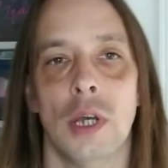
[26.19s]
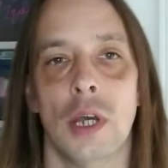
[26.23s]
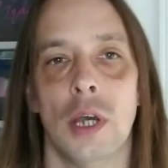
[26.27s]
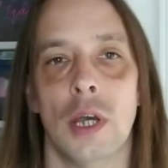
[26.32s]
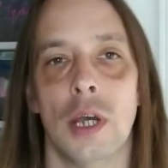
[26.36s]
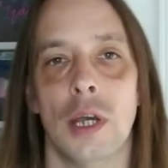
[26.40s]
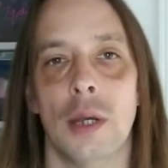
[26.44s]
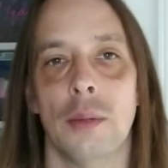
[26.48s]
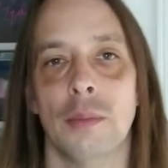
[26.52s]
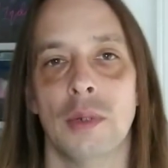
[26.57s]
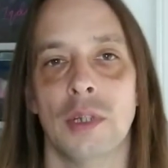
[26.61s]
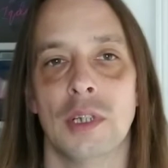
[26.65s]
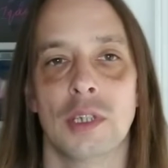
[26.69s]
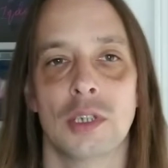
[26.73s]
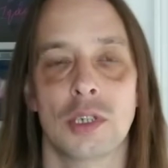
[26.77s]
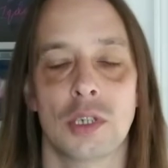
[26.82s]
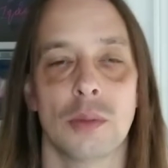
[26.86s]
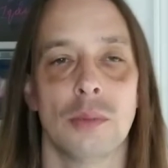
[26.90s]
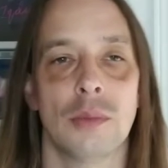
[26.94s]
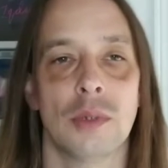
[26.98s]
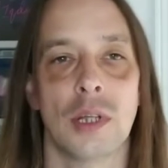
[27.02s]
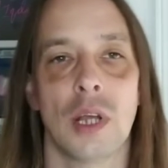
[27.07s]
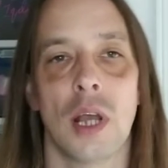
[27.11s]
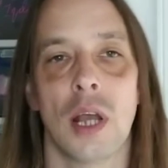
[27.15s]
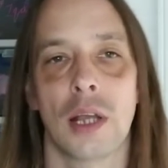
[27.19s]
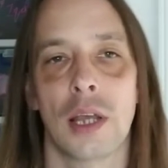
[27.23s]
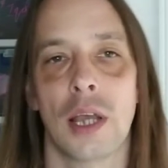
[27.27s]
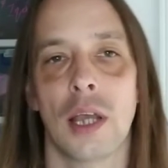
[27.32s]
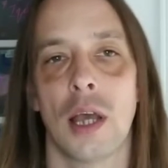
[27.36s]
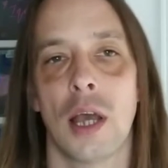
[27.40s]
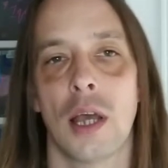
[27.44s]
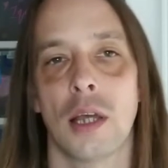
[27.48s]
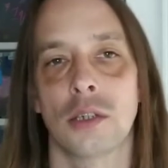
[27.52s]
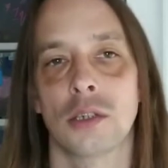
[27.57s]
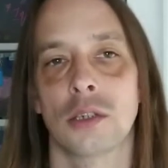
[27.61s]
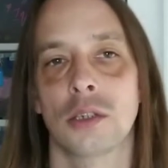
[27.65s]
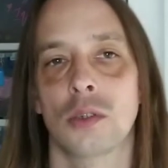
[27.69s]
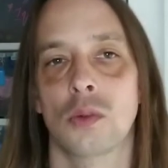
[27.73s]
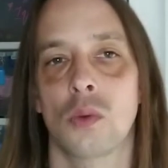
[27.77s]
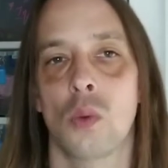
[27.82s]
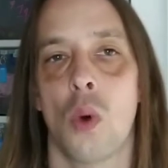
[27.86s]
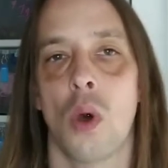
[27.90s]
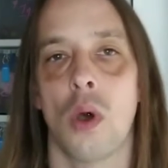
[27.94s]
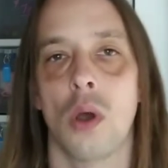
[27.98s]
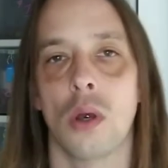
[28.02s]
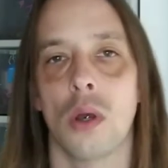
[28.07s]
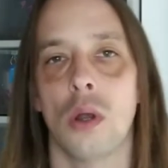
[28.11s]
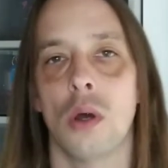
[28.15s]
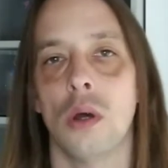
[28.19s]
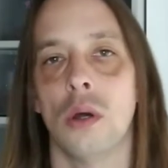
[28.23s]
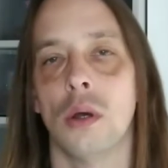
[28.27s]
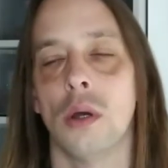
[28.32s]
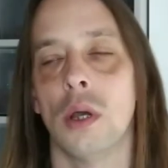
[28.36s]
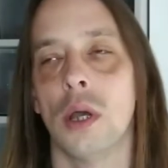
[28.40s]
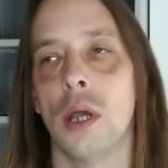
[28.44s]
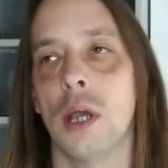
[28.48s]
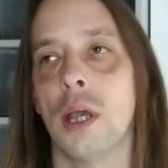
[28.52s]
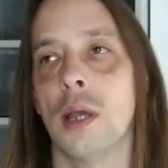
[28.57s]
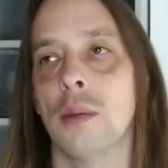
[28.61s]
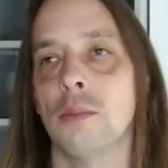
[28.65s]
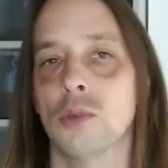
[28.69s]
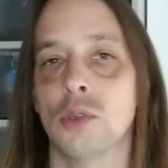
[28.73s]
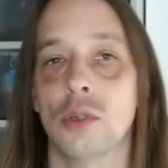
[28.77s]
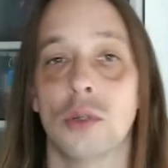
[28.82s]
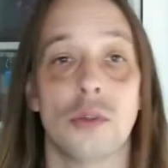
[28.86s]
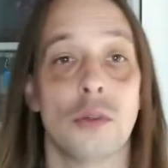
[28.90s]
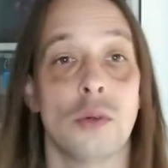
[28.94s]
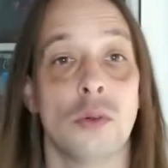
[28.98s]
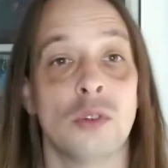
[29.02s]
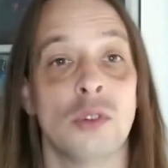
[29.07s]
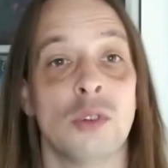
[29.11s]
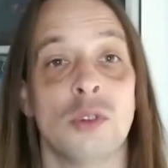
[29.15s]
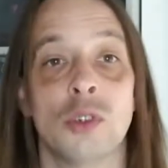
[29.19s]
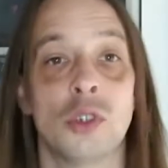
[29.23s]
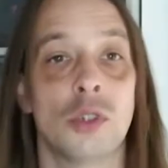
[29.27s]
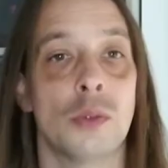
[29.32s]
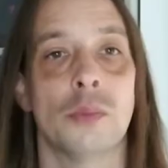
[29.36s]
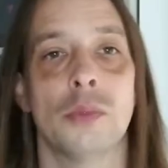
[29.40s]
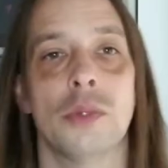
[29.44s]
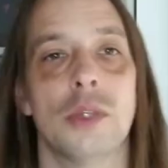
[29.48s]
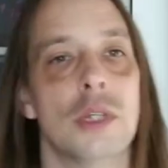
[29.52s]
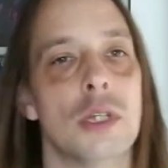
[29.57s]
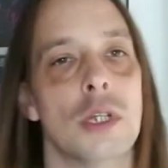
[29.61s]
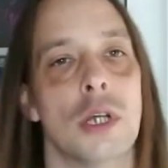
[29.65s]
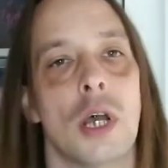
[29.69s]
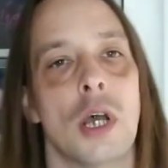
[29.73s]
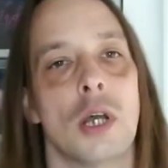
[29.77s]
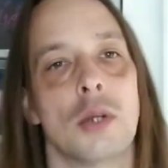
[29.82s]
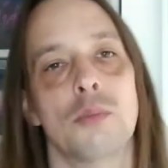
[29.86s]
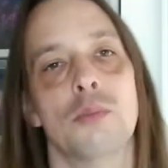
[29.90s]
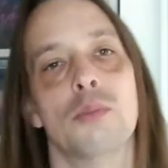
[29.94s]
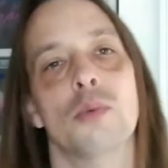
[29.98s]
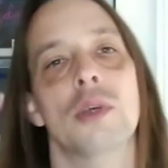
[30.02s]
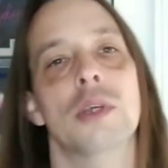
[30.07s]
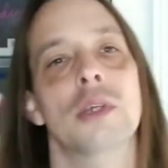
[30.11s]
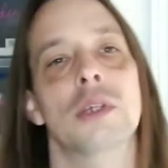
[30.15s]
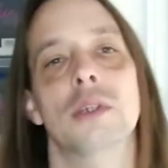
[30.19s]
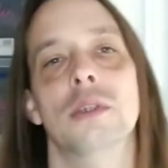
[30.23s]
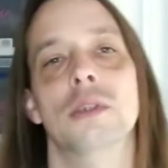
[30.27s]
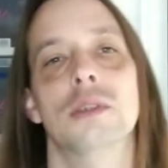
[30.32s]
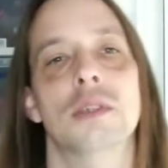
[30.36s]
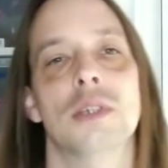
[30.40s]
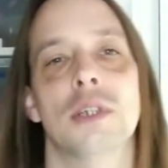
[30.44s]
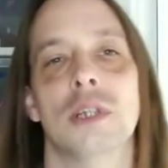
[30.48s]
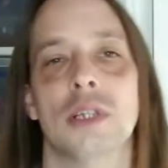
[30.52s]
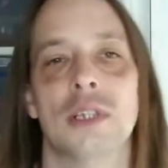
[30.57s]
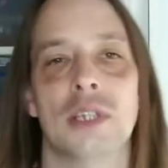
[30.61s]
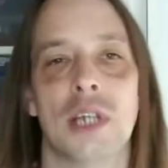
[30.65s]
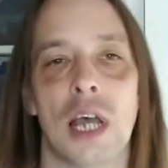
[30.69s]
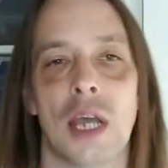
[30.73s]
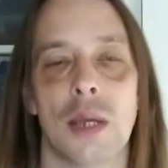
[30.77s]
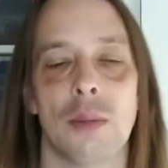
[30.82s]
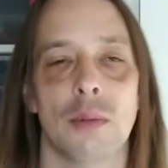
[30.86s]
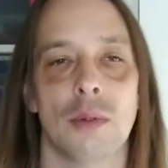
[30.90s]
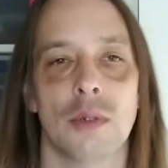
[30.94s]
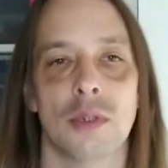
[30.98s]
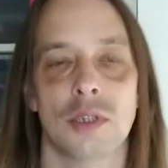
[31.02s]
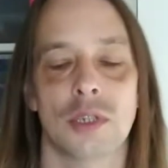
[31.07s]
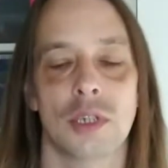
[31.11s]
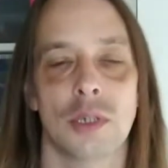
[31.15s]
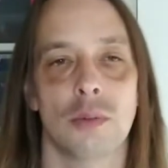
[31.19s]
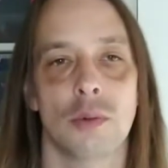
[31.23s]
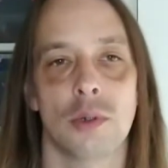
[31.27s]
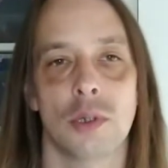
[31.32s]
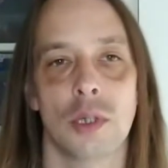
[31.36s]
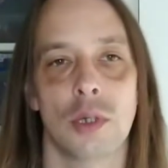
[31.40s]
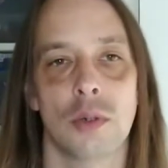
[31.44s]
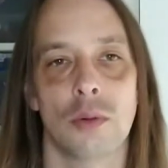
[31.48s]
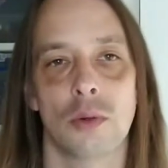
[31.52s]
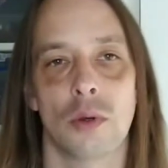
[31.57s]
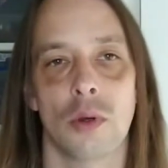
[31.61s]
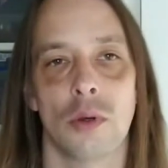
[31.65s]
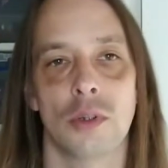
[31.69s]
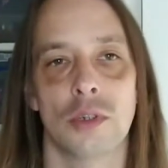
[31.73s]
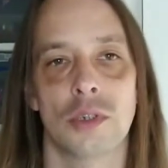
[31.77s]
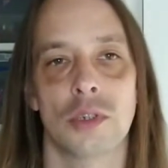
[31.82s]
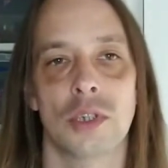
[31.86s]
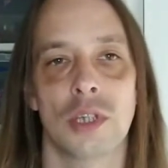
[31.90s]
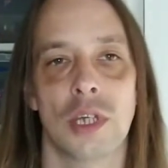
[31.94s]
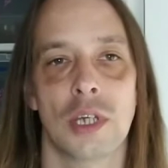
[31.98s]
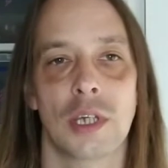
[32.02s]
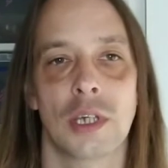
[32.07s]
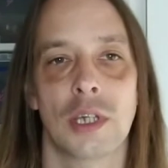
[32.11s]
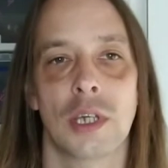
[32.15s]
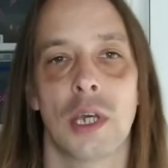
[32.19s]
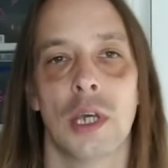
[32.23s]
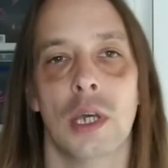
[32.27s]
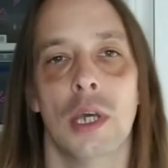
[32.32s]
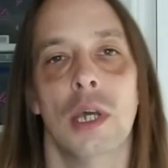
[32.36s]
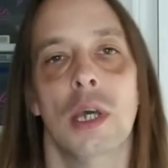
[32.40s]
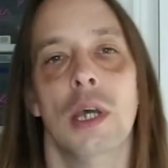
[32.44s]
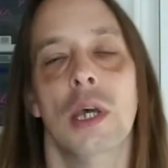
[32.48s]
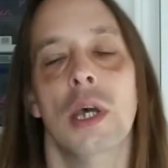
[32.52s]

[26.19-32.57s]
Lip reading: It is something that I get asked quite a lot, so I thought it was something that I'd bring to the table and see what you guys think.